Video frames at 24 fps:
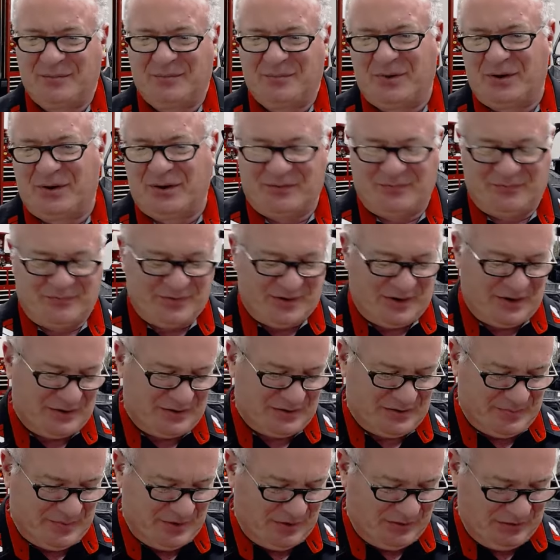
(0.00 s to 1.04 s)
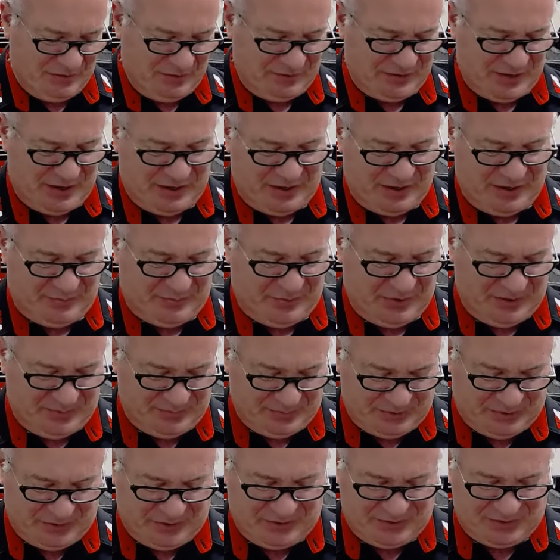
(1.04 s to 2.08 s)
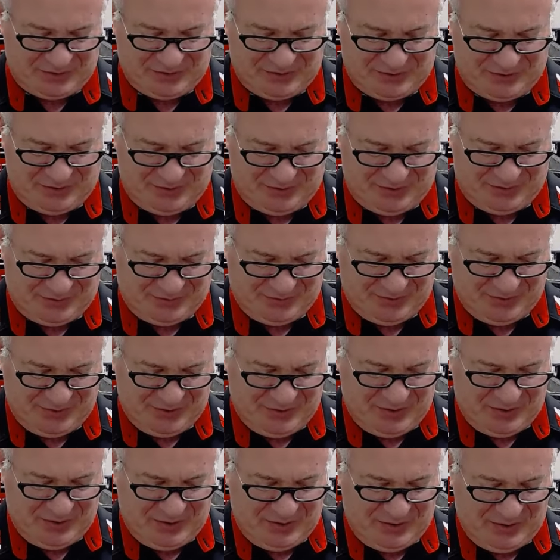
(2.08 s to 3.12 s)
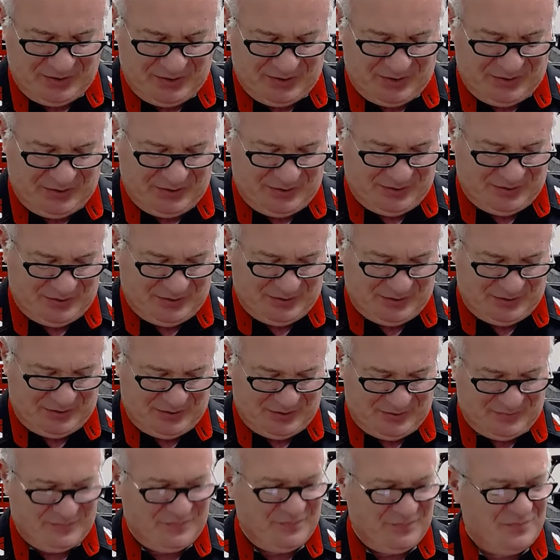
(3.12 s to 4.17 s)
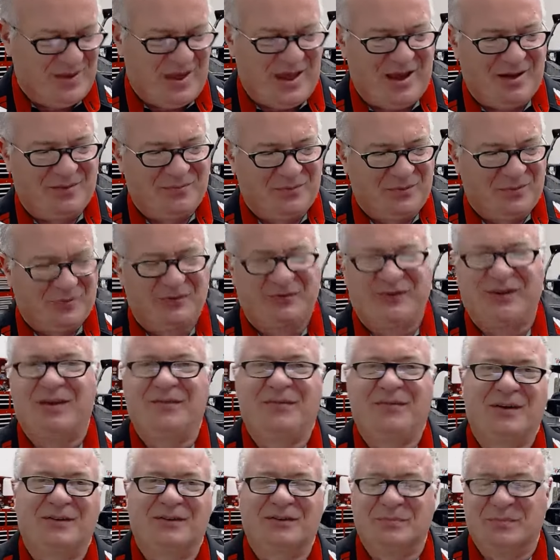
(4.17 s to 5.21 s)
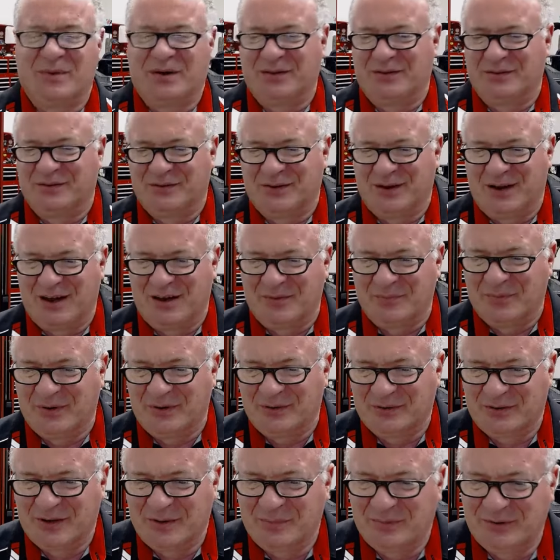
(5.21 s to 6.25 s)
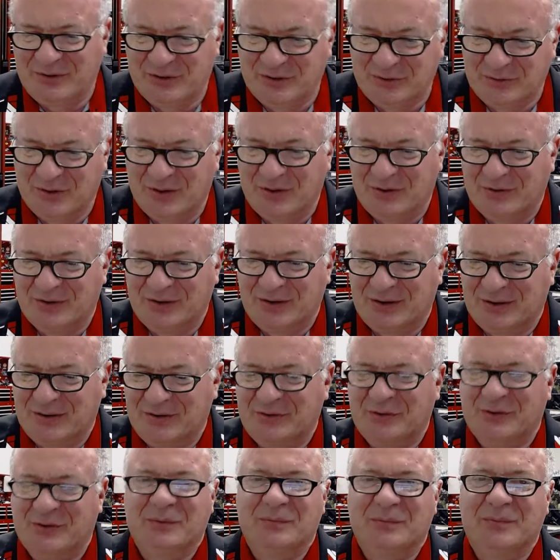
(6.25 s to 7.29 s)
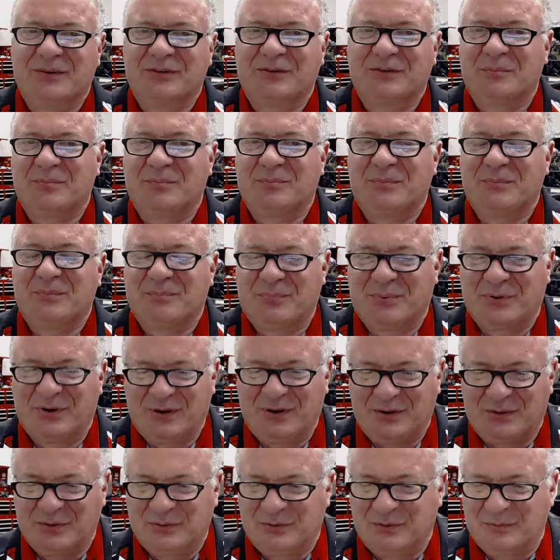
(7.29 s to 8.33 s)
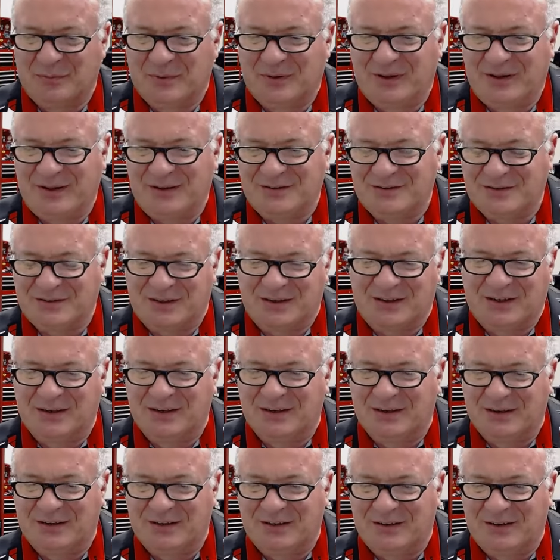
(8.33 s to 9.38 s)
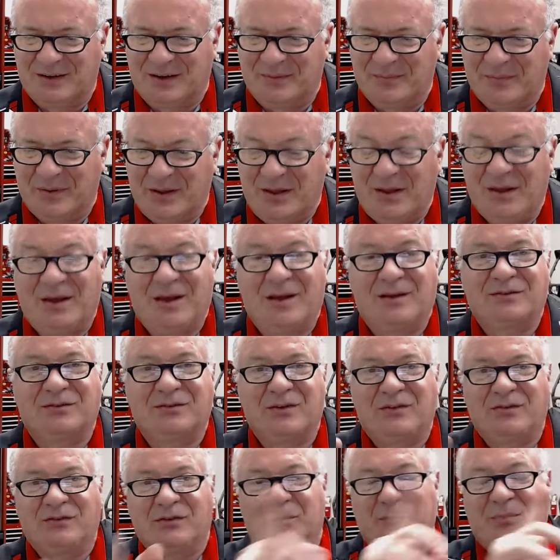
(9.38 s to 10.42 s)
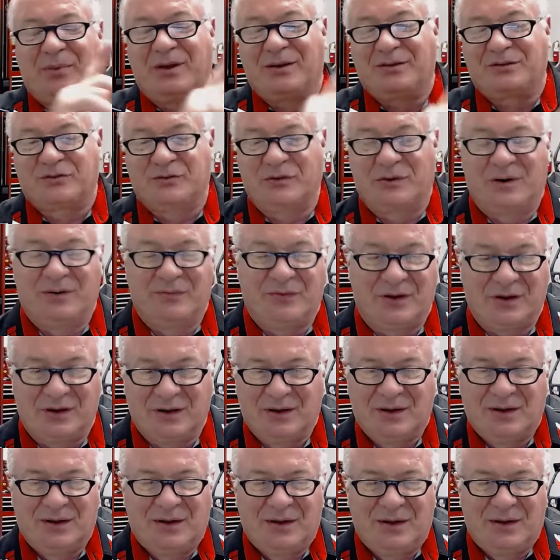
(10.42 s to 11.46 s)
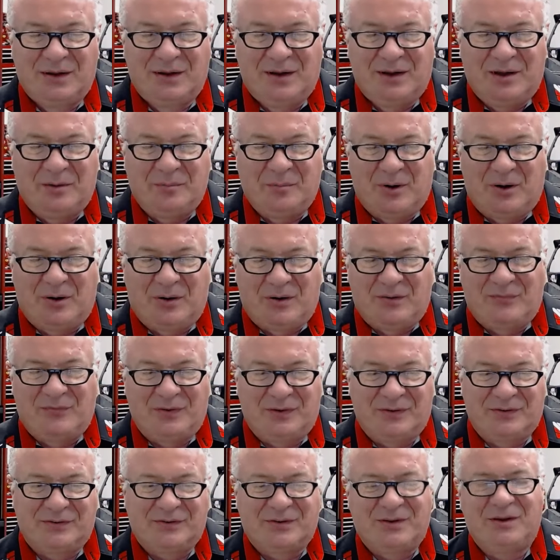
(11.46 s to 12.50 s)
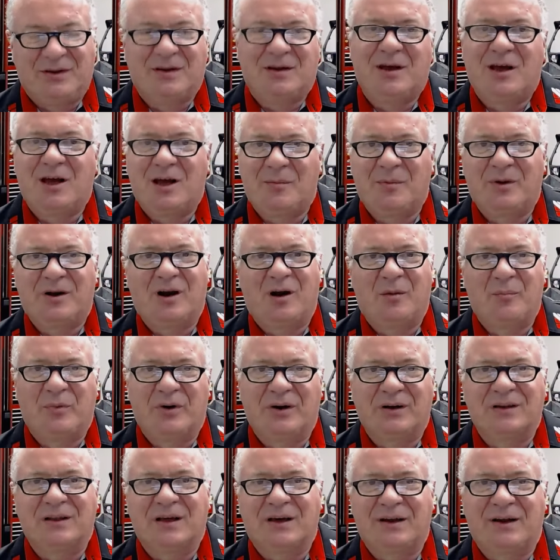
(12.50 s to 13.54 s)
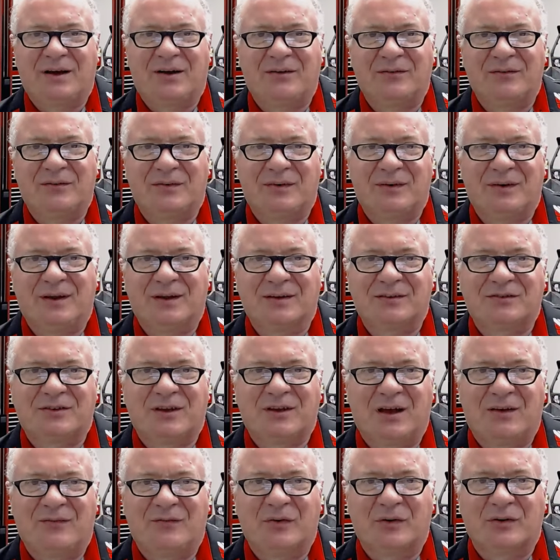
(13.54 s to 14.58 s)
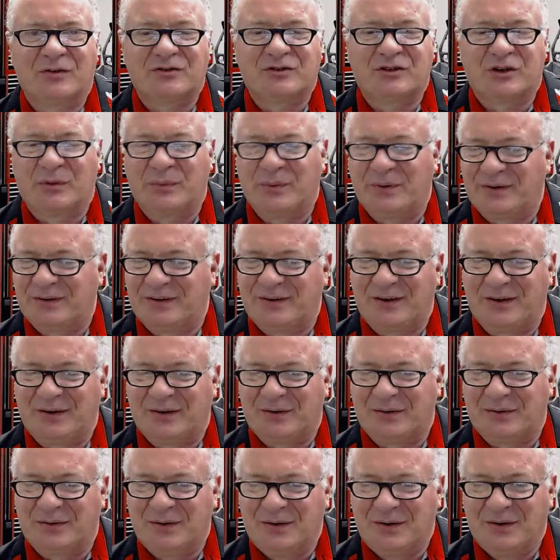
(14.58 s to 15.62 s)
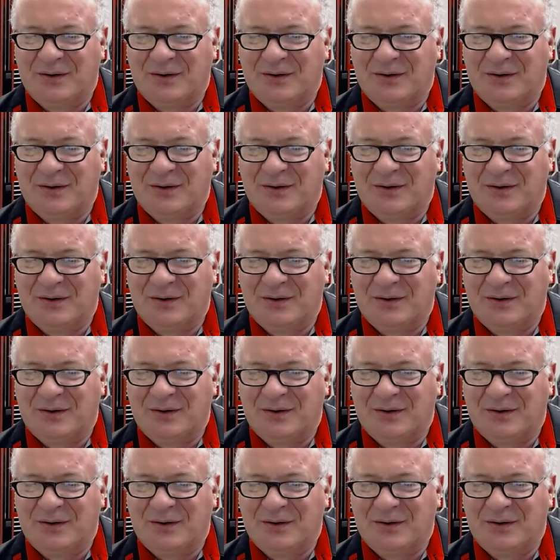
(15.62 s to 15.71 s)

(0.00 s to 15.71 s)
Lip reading: Matter of fact, I may look that up while I'm talking to you. We'll save that some other time. It'll take me too long to get to it. It's a pretty cool place that it ended up. Actually, there's a picture of it in my office. How about I bring that out next time for a show and tell?